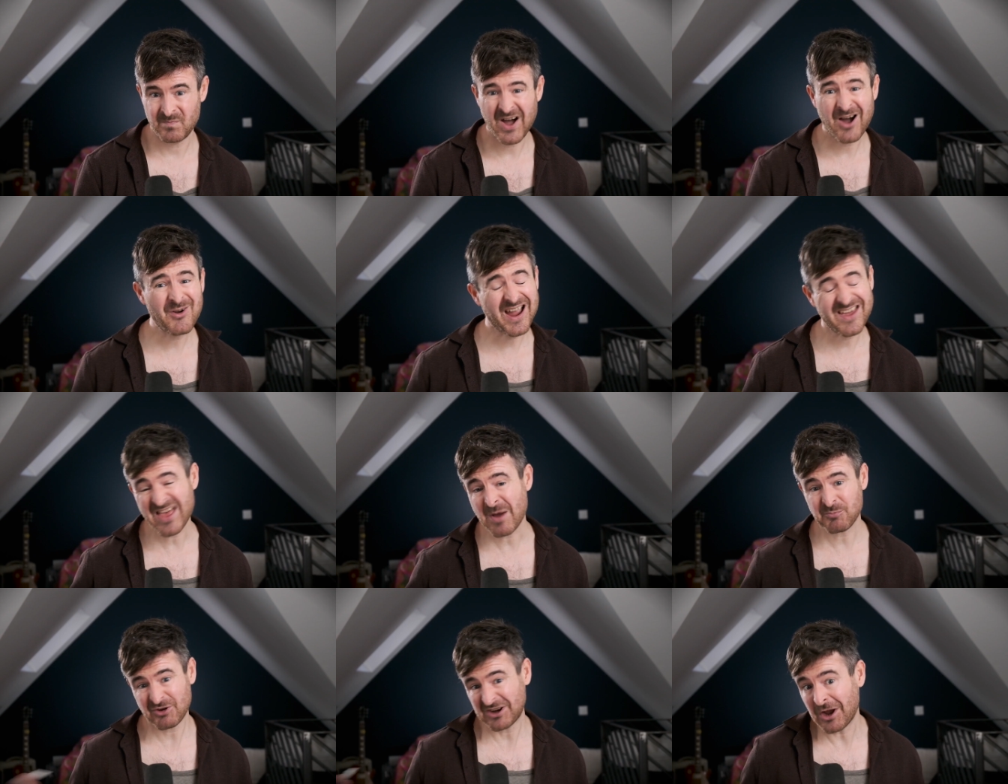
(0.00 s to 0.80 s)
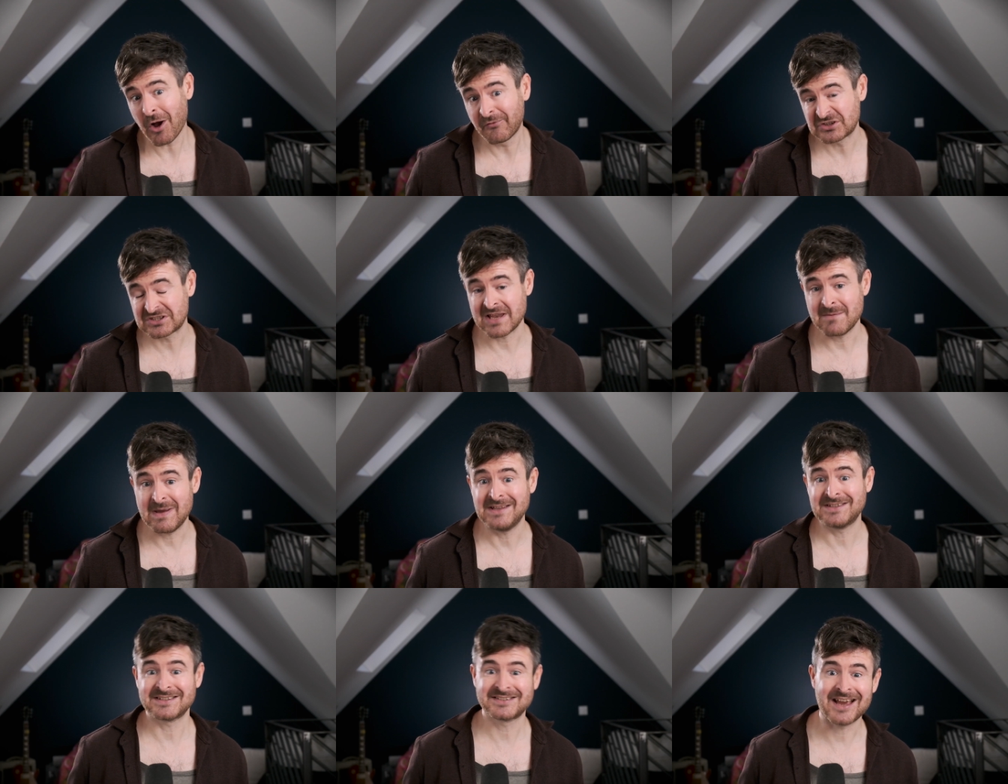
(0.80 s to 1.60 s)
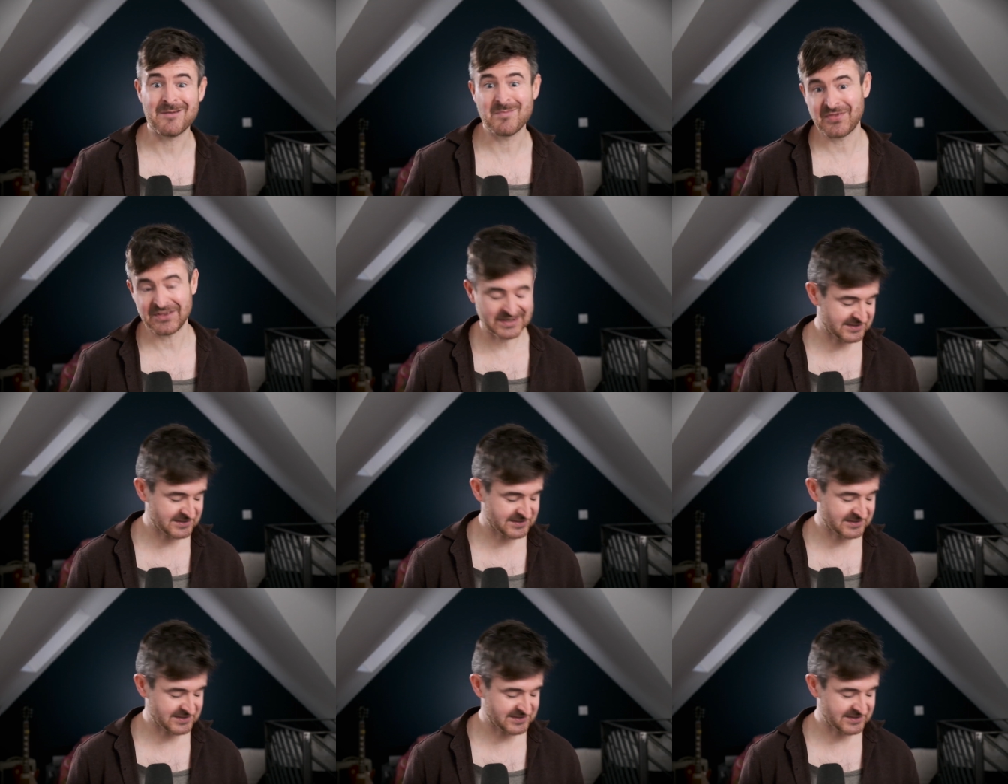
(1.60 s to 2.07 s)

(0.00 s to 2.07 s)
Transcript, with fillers: Okay, that pretty obviously means the same thing as